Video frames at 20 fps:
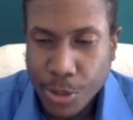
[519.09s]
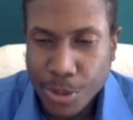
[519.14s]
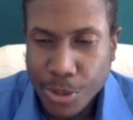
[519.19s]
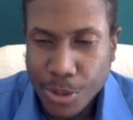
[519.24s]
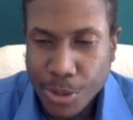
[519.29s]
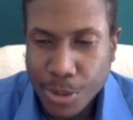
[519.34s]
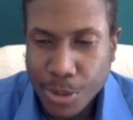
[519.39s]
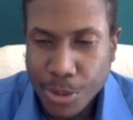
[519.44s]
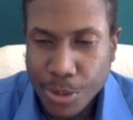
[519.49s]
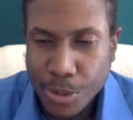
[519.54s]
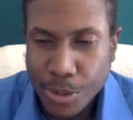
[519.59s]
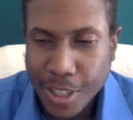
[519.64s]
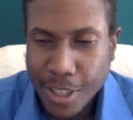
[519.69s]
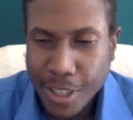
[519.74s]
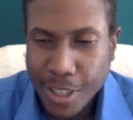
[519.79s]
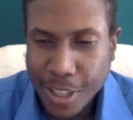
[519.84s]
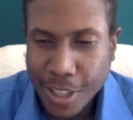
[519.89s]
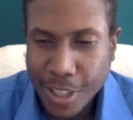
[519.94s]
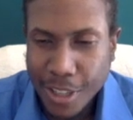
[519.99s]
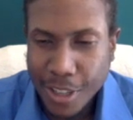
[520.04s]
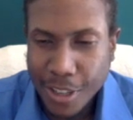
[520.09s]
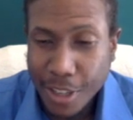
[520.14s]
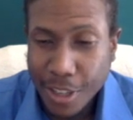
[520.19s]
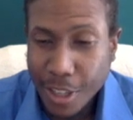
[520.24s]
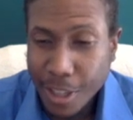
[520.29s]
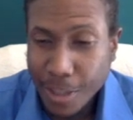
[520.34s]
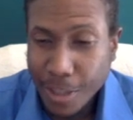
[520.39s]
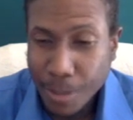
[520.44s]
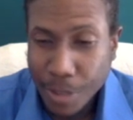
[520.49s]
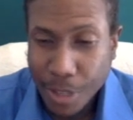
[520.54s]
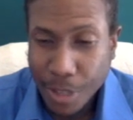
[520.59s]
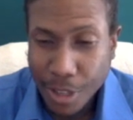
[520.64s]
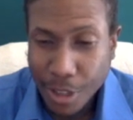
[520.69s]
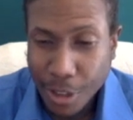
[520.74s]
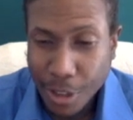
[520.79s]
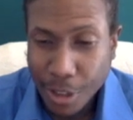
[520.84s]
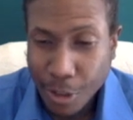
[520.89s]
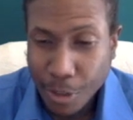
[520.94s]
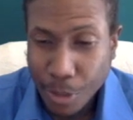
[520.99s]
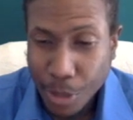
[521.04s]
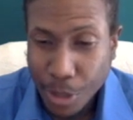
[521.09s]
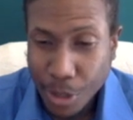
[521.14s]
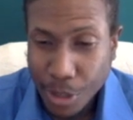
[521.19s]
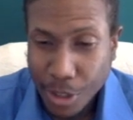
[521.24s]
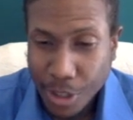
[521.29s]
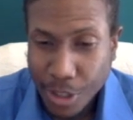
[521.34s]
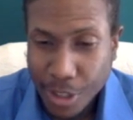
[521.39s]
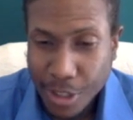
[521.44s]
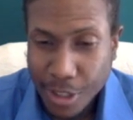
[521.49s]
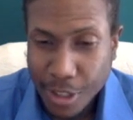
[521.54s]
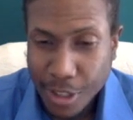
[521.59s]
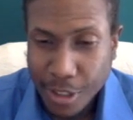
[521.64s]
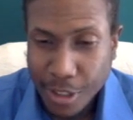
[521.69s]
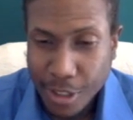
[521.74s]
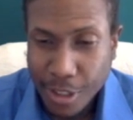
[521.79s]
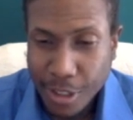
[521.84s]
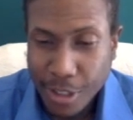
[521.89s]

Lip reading: he geeked out on any and all marketing techniques,